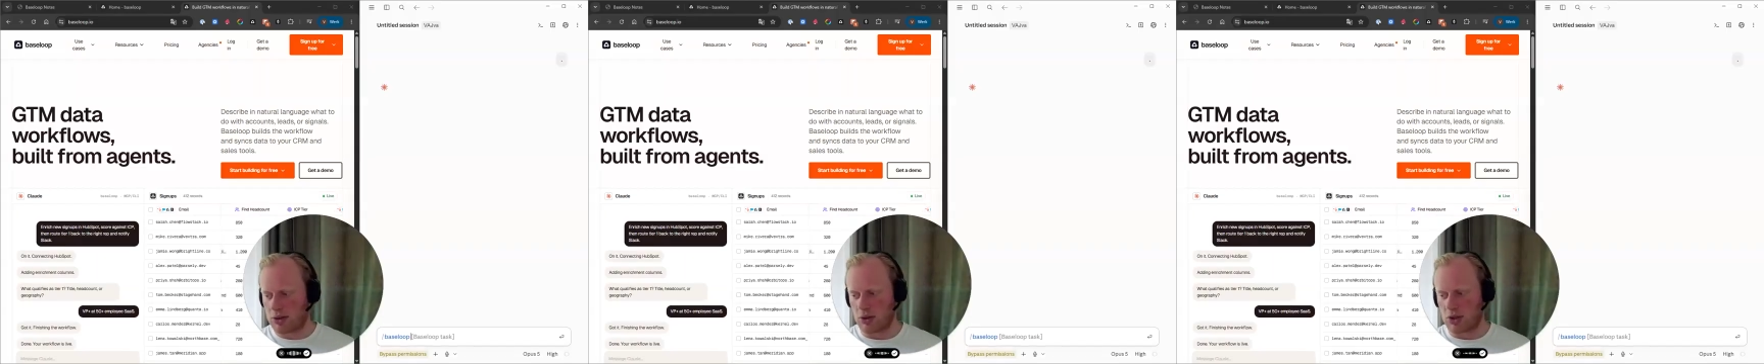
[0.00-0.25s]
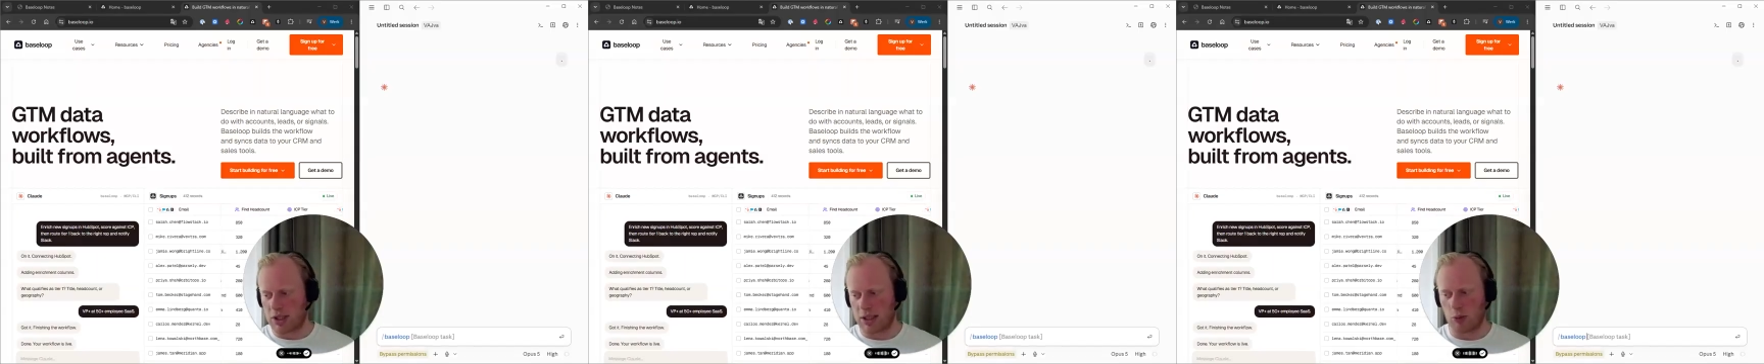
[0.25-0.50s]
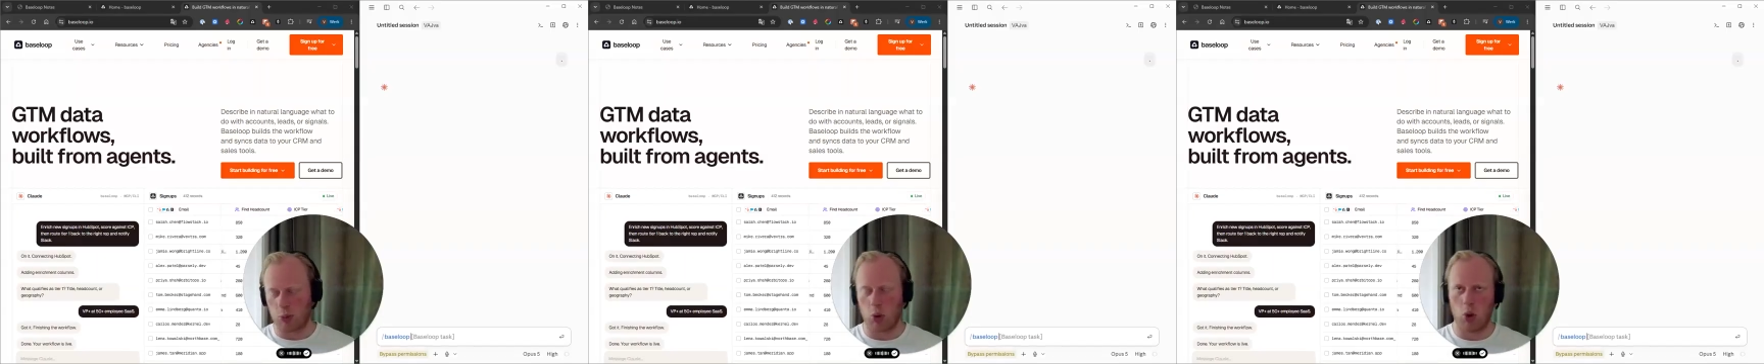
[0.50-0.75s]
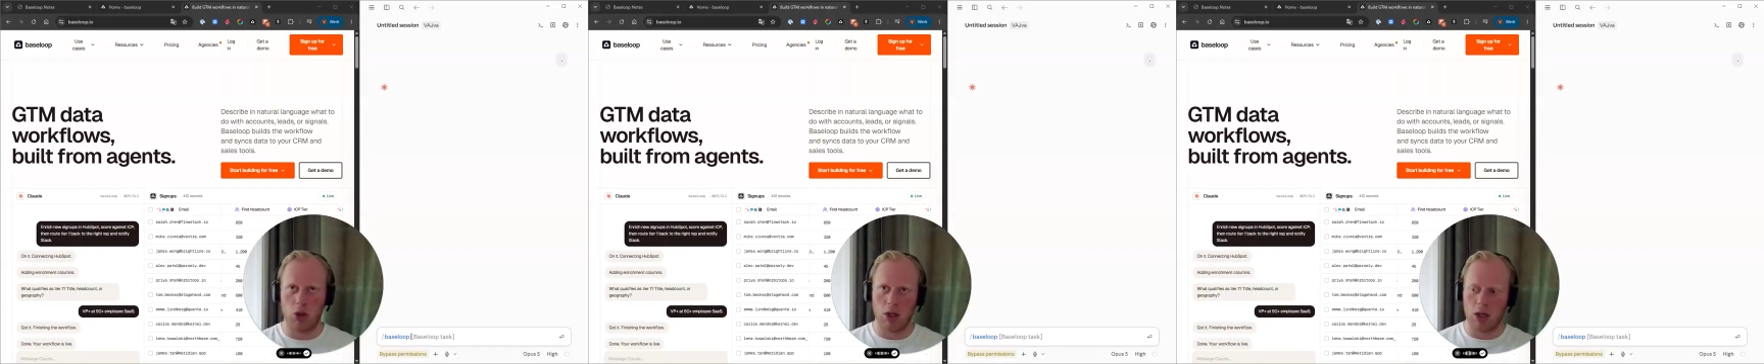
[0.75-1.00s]
to set up all
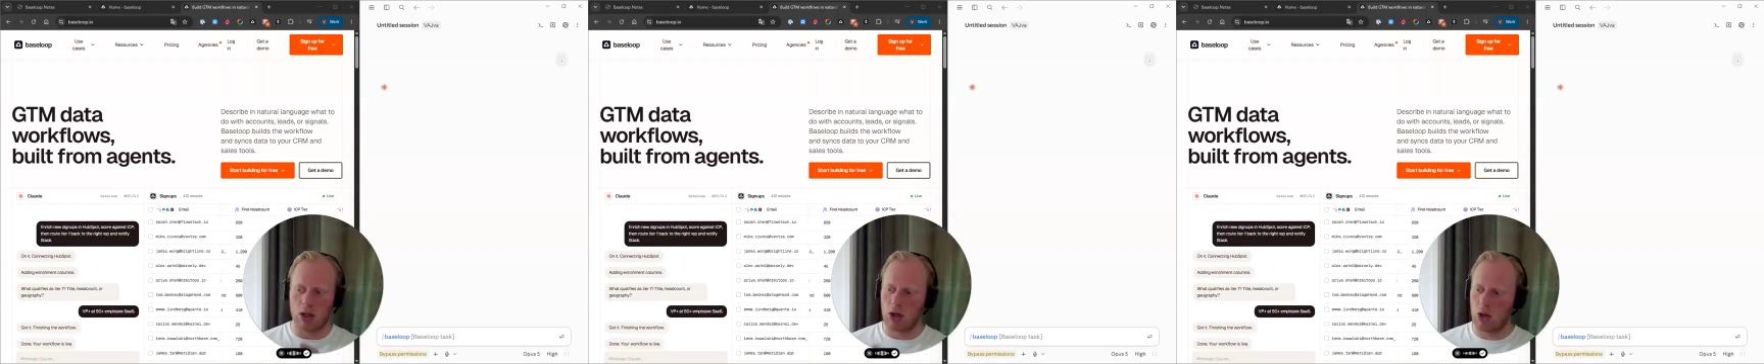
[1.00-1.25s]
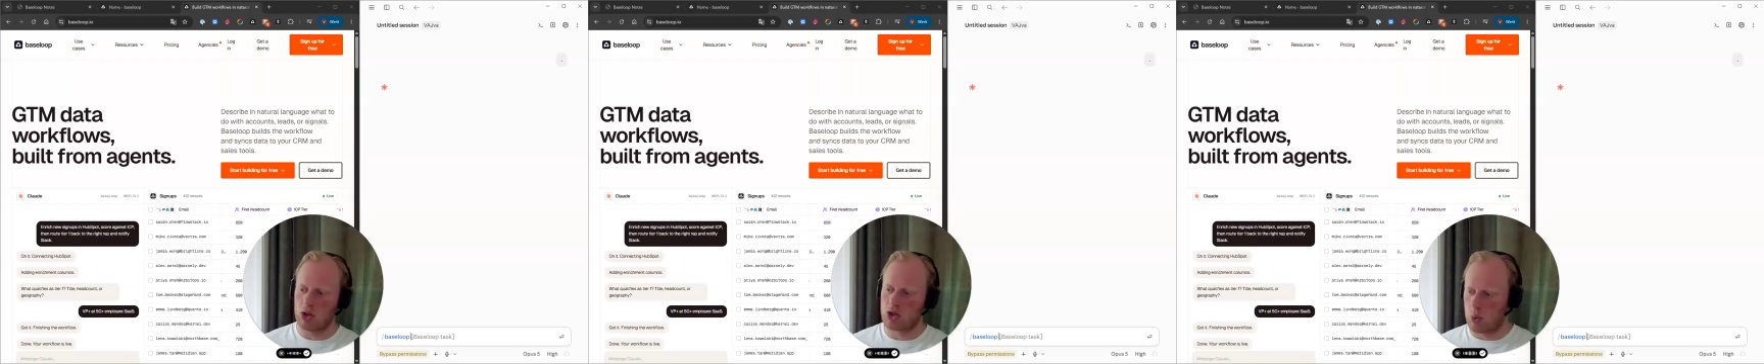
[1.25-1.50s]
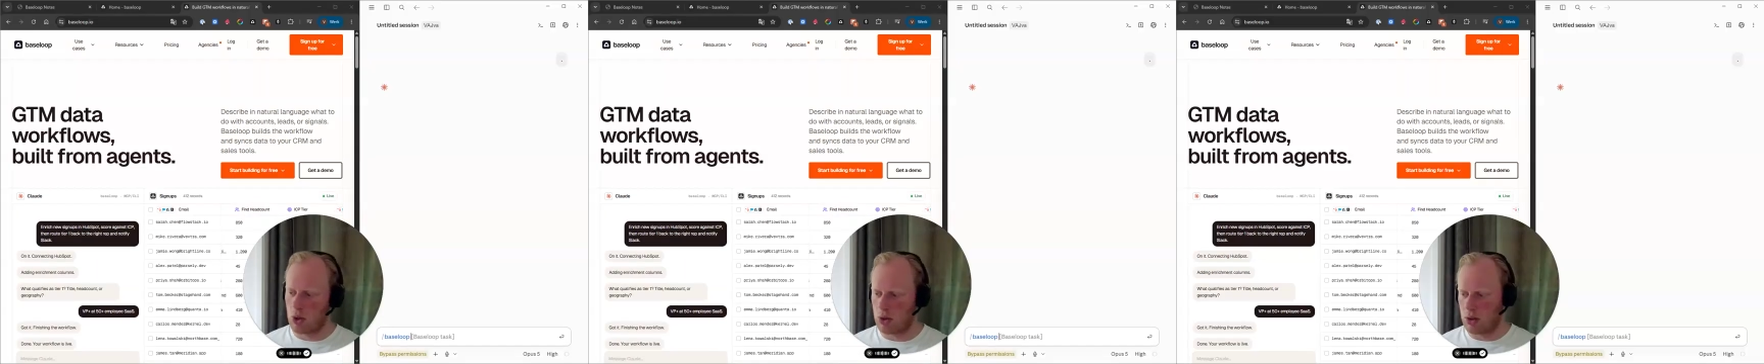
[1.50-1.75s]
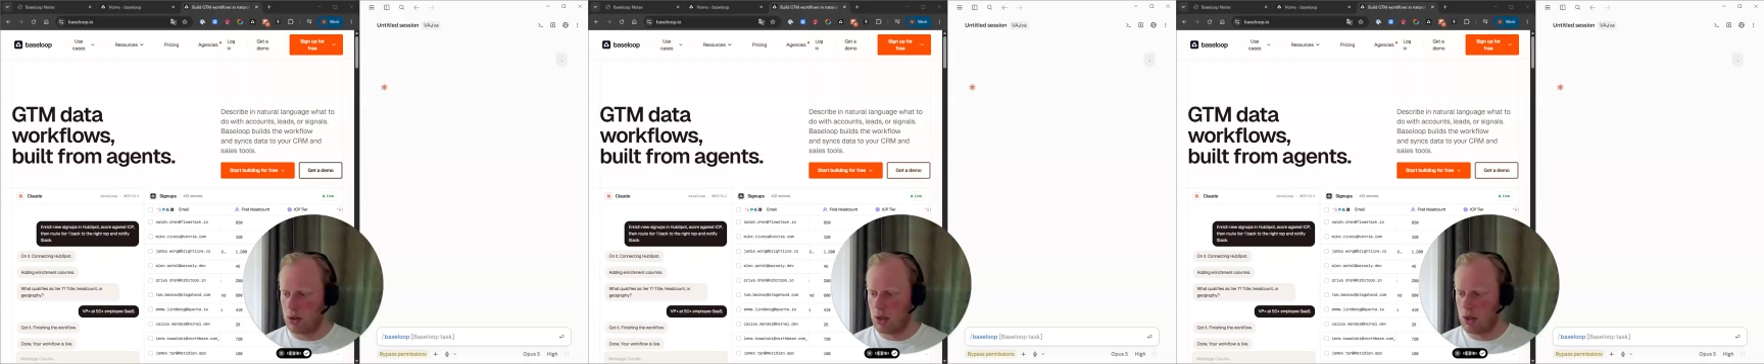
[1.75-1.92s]
the closed won